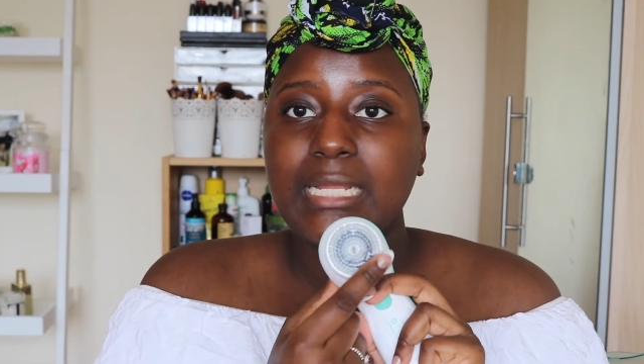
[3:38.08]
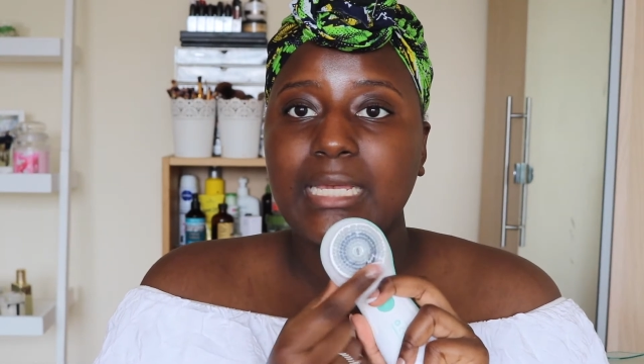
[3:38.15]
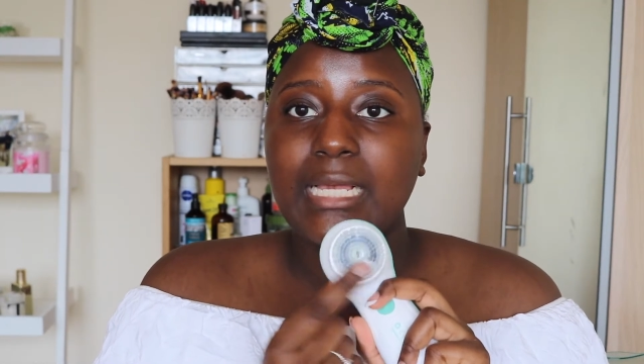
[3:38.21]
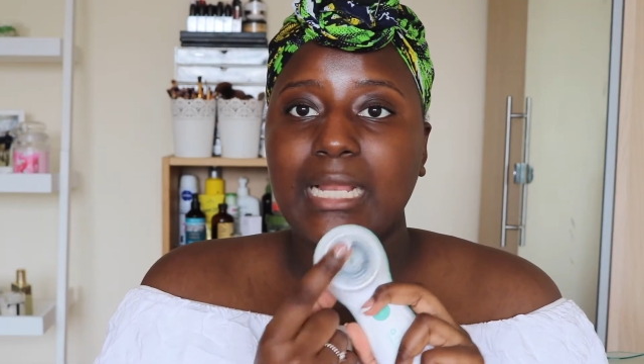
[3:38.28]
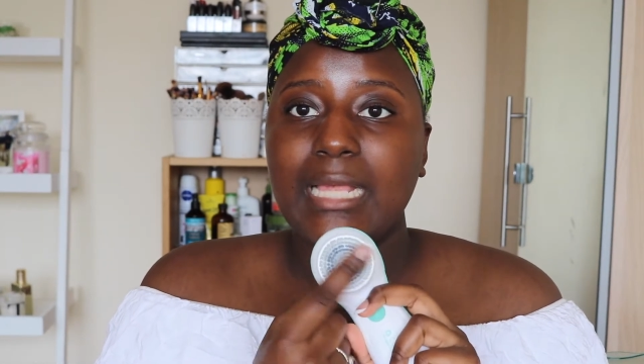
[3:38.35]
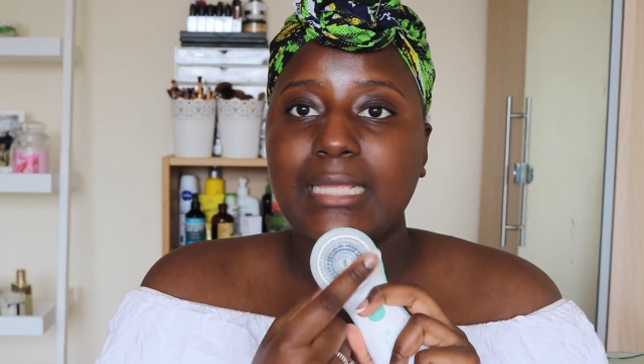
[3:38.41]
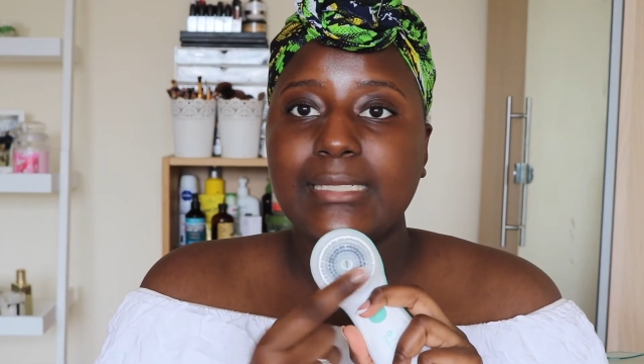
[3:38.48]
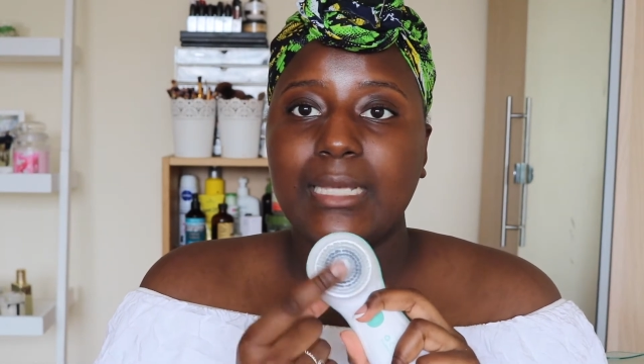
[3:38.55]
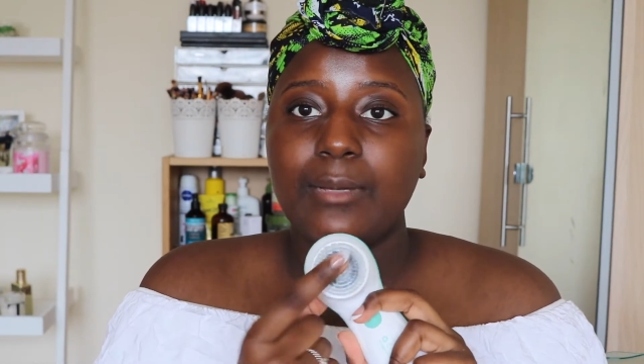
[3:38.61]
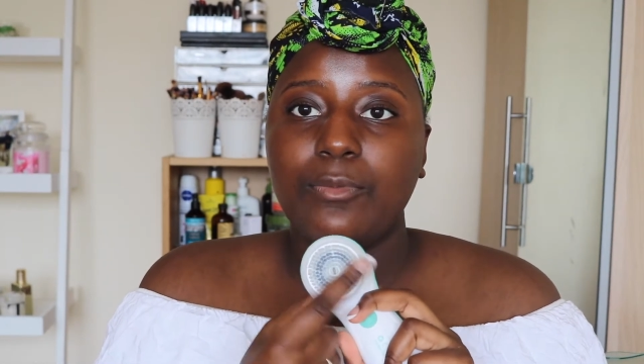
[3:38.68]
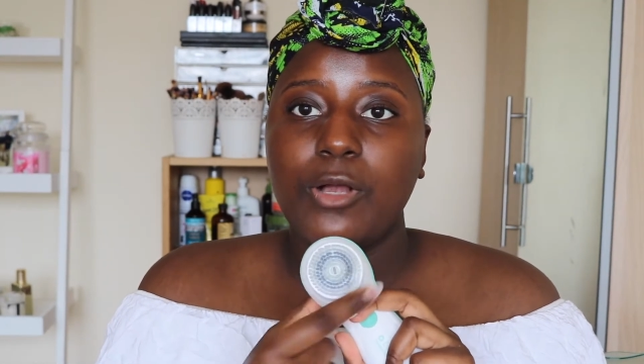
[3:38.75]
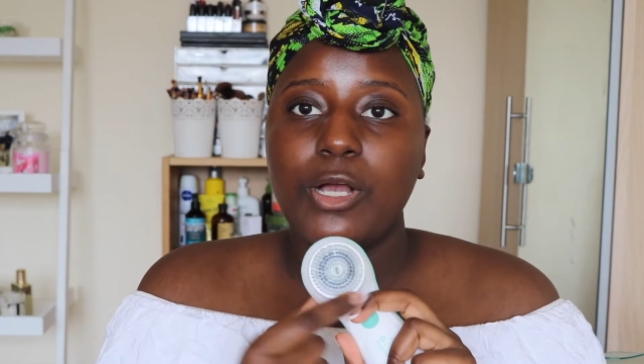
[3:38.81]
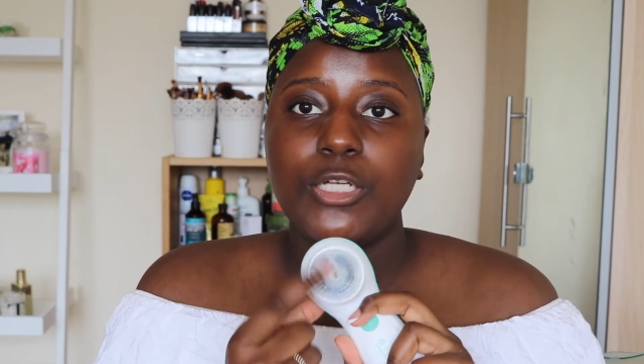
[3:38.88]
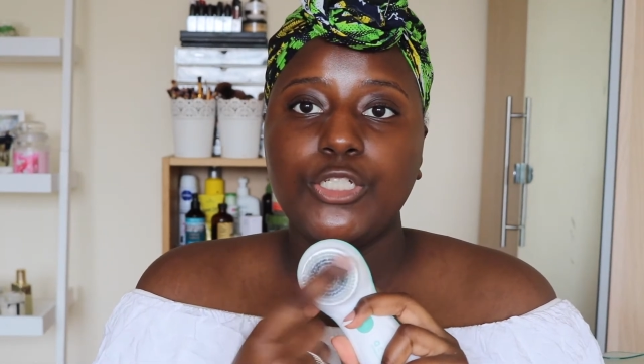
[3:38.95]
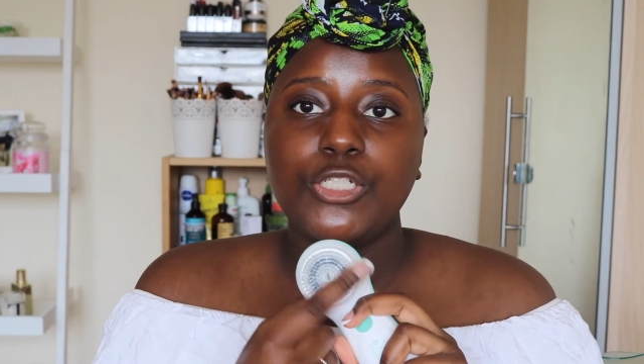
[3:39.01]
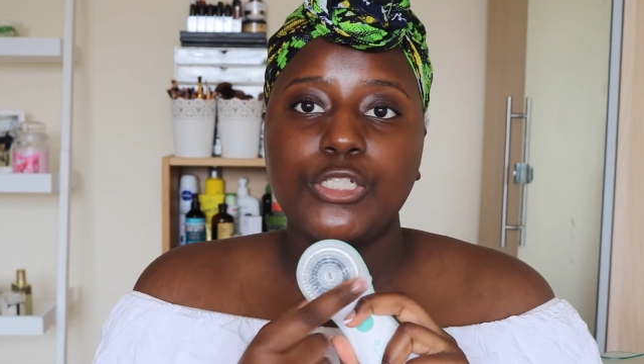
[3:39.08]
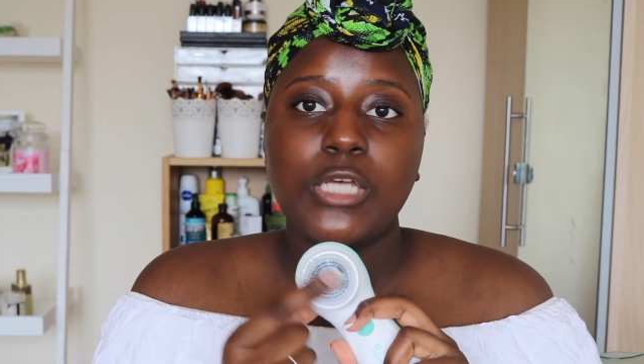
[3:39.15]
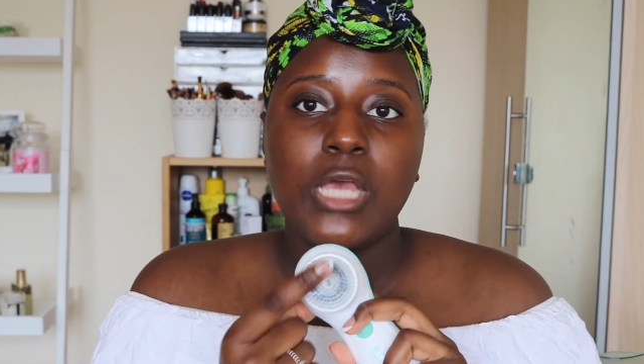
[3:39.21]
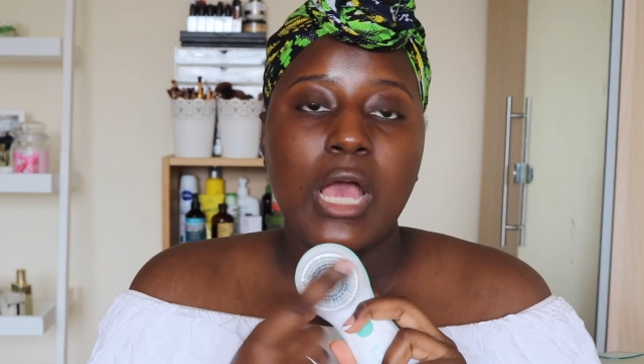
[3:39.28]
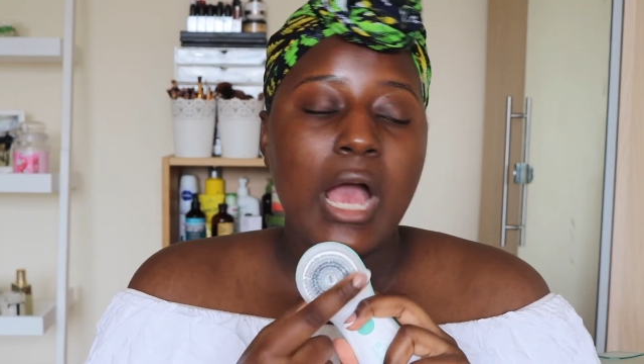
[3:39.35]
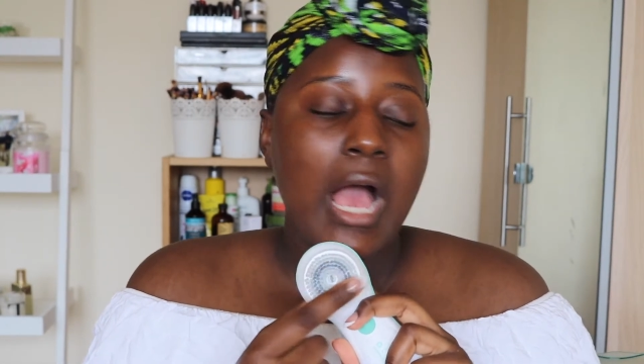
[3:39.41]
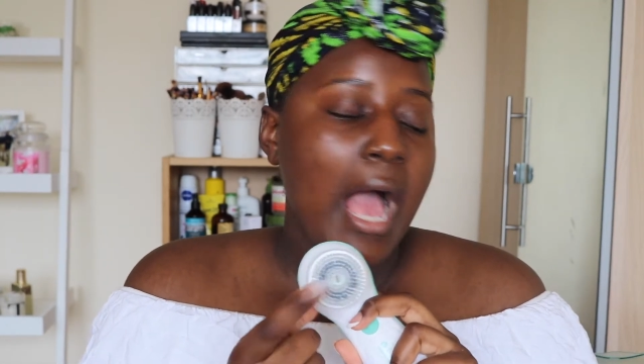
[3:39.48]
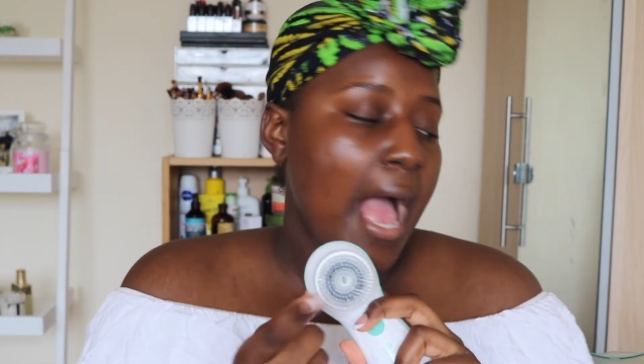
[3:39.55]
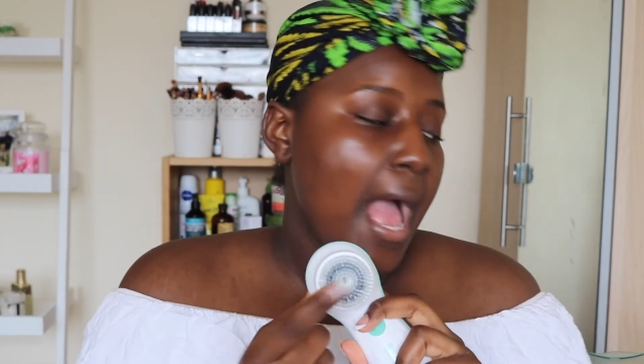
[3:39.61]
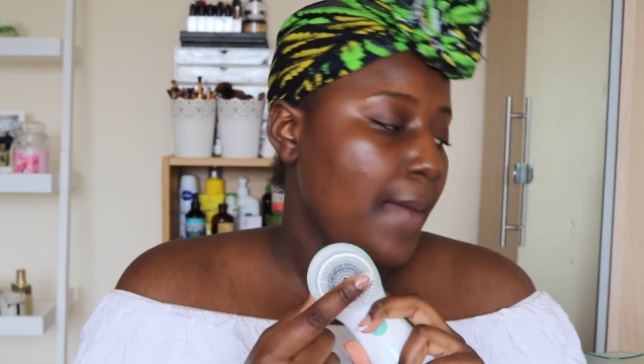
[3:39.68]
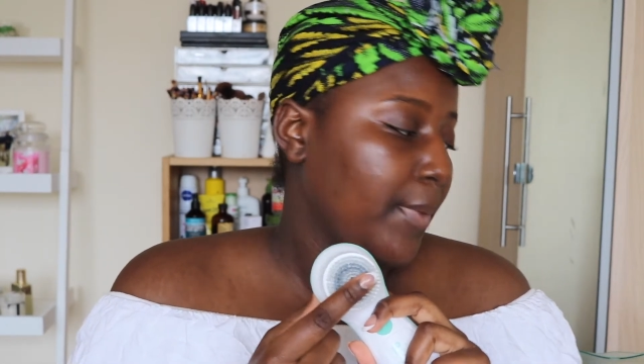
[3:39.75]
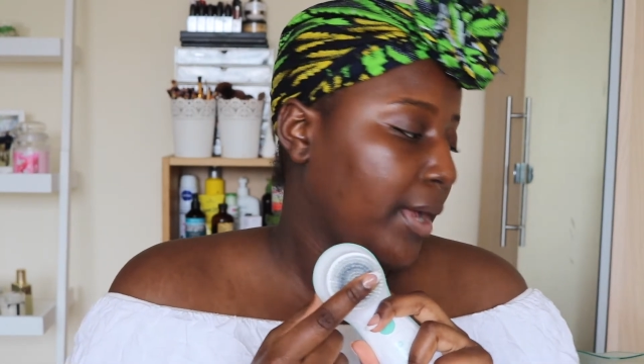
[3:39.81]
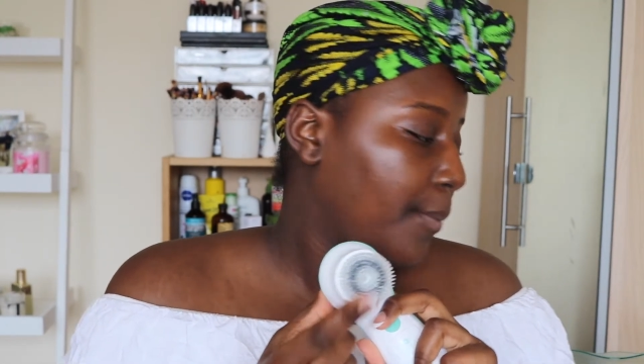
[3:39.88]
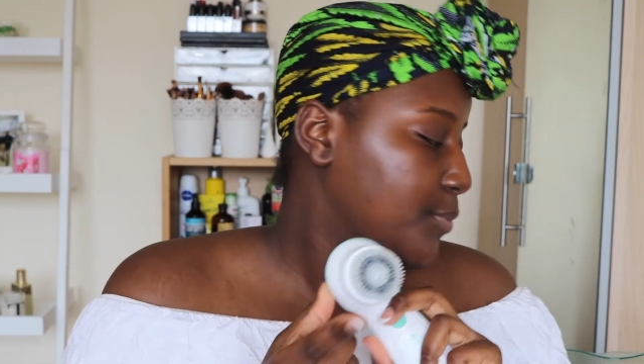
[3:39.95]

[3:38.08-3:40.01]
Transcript: cleansing brush, it